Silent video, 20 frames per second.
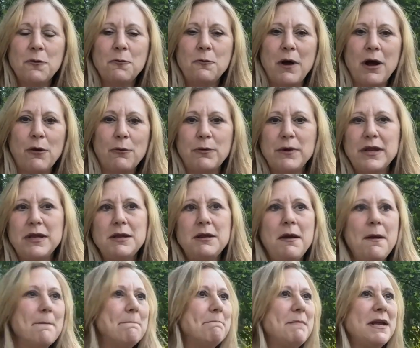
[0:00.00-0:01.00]
while we
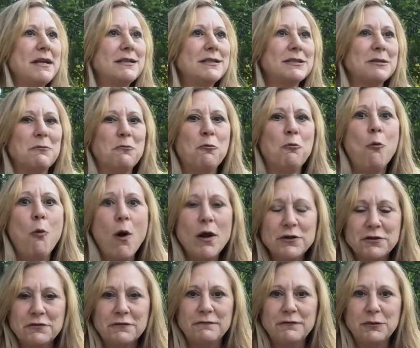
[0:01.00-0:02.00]
make some
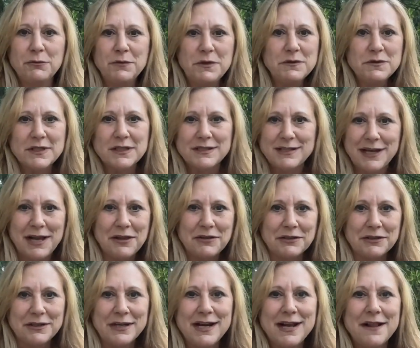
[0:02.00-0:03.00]
wonderful music
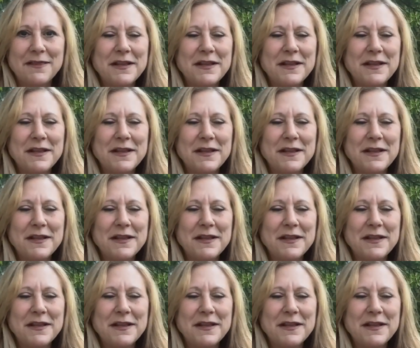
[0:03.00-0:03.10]
together.